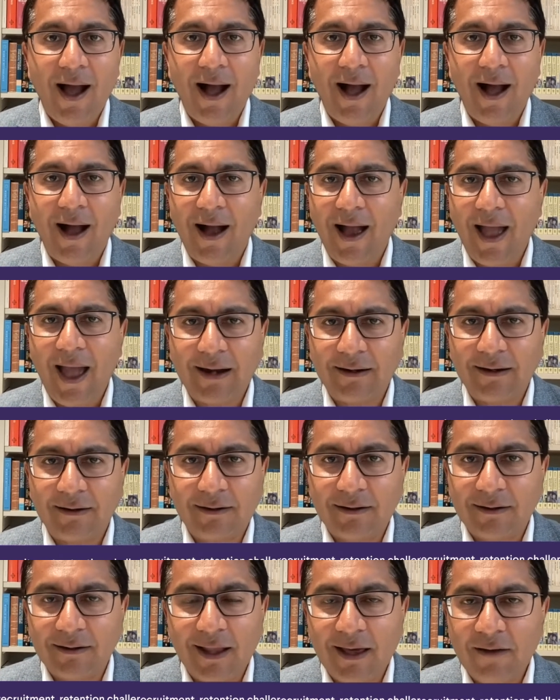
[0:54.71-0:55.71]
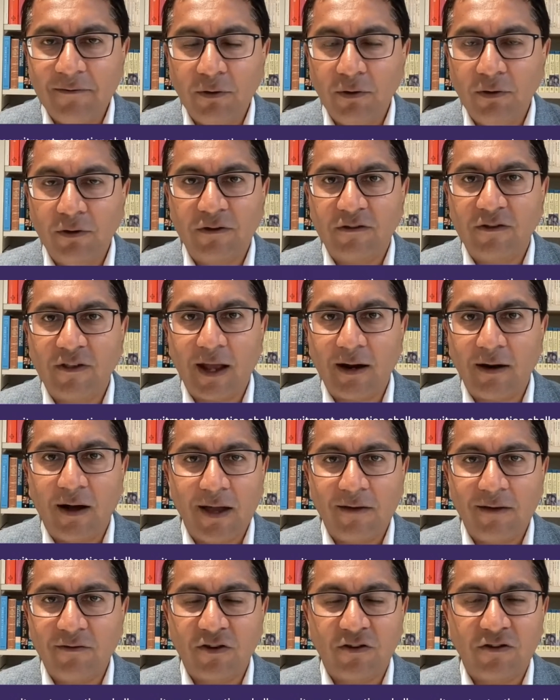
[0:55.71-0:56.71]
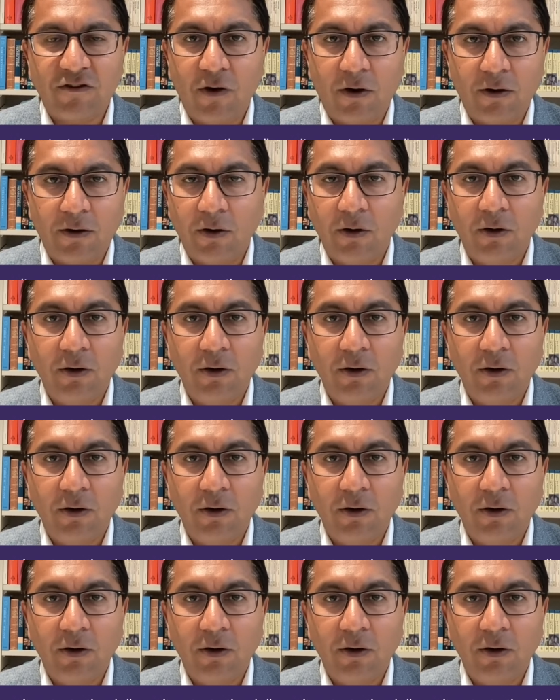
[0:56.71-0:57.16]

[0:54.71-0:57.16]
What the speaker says: are at levels that I have just not